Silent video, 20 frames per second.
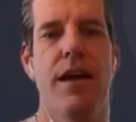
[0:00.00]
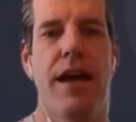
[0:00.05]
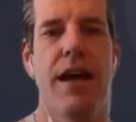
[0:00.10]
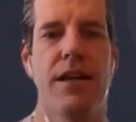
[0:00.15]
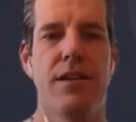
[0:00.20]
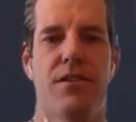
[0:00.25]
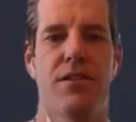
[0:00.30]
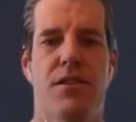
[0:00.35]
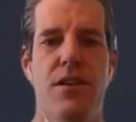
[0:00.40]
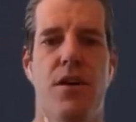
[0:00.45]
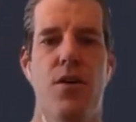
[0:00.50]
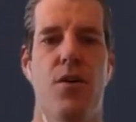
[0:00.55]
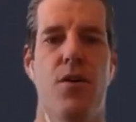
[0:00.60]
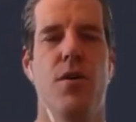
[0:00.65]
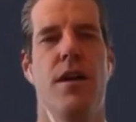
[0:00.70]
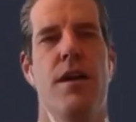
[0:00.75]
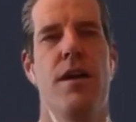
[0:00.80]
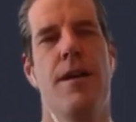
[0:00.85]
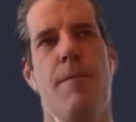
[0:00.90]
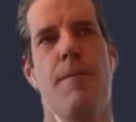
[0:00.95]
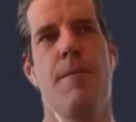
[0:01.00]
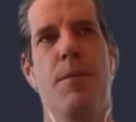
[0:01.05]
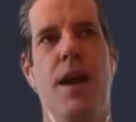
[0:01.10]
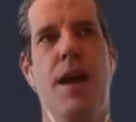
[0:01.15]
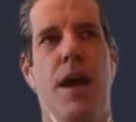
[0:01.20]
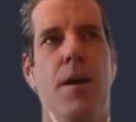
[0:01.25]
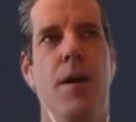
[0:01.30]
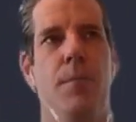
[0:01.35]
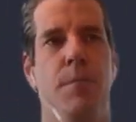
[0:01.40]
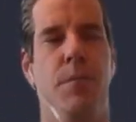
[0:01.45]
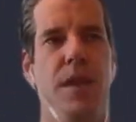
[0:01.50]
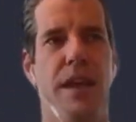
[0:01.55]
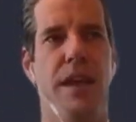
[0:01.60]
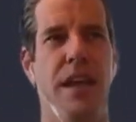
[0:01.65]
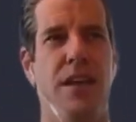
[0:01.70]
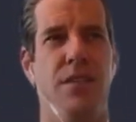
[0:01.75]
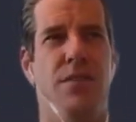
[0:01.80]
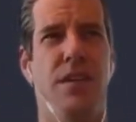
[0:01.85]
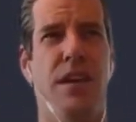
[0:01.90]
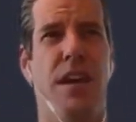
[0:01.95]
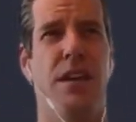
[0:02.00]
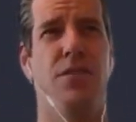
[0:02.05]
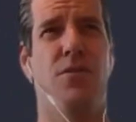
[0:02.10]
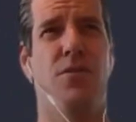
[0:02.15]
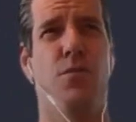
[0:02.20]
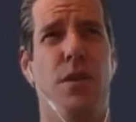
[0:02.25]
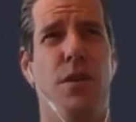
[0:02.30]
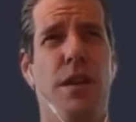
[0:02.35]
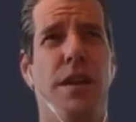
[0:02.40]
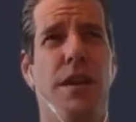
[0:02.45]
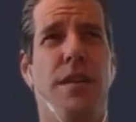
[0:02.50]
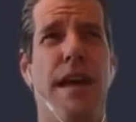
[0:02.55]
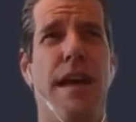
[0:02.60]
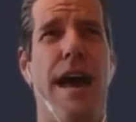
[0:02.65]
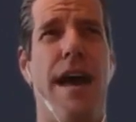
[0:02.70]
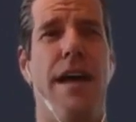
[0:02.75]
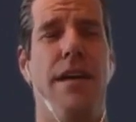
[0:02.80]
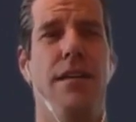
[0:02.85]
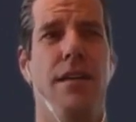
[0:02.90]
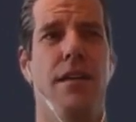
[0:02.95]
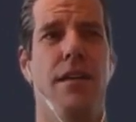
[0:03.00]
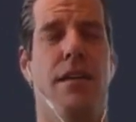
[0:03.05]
And so um, it's it's really that